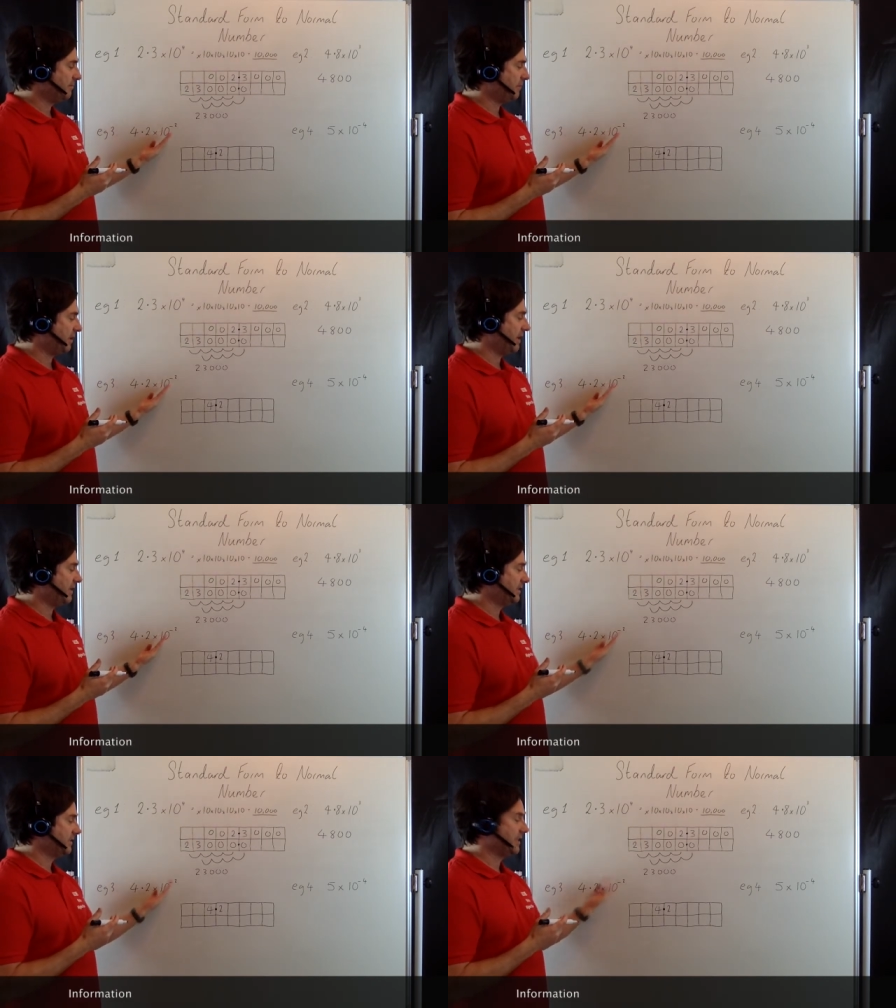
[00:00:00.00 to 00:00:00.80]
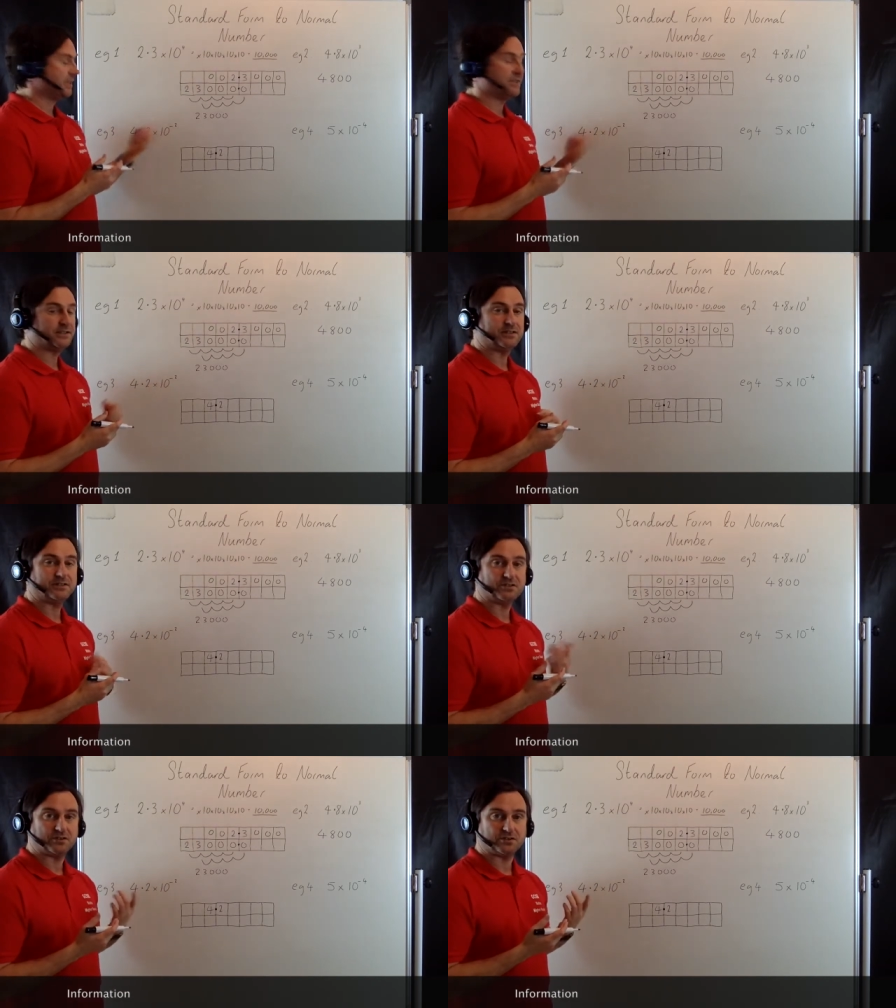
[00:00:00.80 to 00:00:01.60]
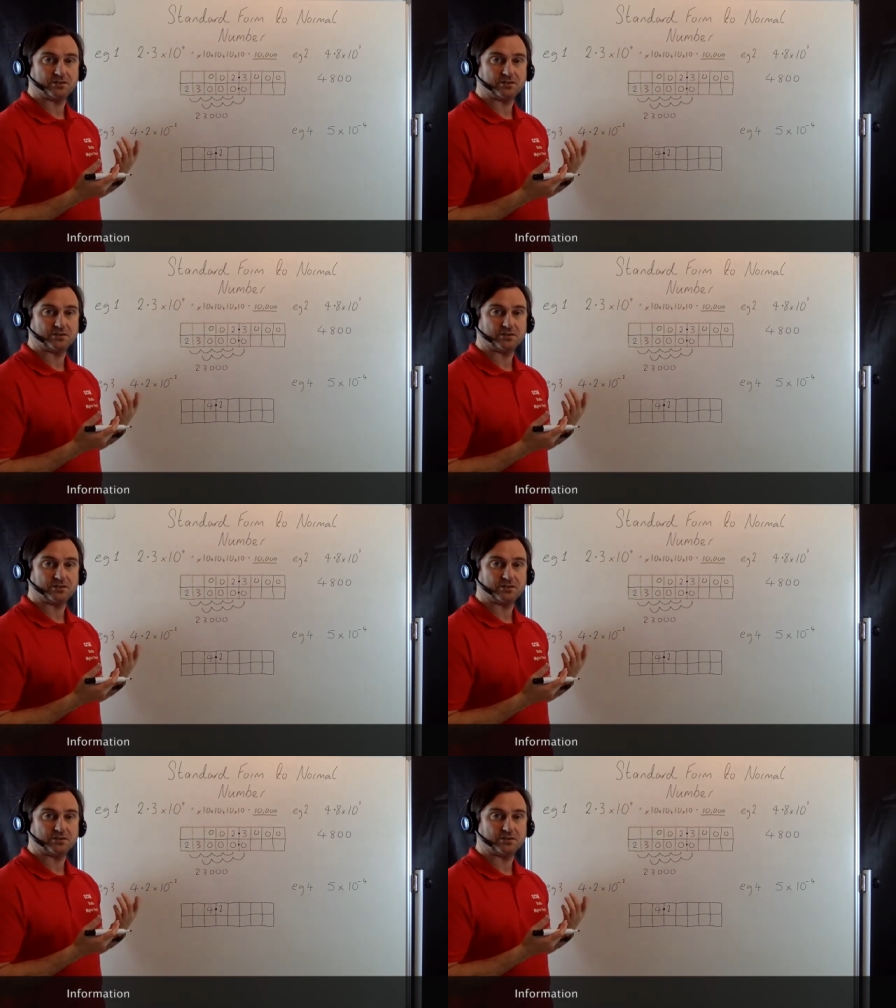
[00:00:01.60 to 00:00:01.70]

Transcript: by 10 to the